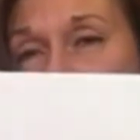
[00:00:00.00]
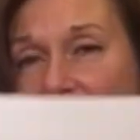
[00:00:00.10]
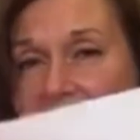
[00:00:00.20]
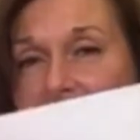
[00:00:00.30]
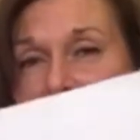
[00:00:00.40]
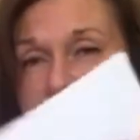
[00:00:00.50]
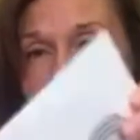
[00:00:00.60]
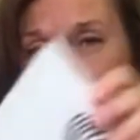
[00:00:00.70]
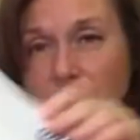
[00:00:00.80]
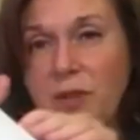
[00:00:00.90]
challenge
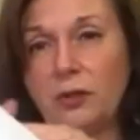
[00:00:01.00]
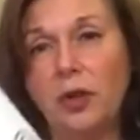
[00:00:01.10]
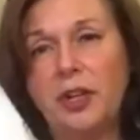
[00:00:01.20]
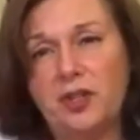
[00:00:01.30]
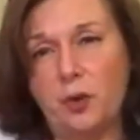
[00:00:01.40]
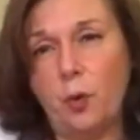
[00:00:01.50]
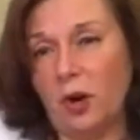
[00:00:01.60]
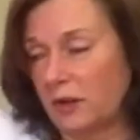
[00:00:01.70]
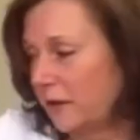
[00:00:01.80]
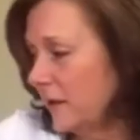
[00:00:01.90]
you to look at
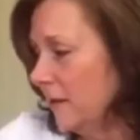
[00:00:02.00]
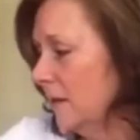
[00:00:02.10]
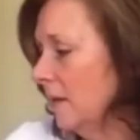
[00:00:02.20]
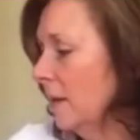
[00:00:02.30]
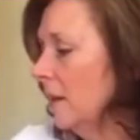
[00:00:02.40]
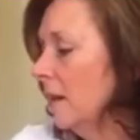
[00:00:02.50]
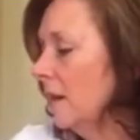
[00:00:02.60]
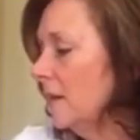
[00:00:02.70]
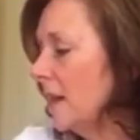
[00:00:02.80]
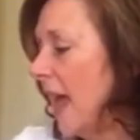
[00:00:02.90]
yours.
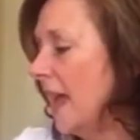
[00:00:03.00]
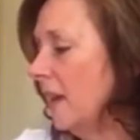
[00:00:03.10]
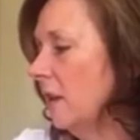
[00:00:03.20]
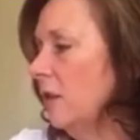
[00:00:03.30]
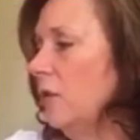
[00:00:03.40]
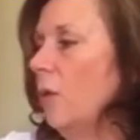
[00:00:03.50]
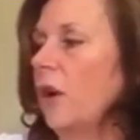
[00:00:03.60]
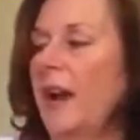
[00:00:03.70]
Take your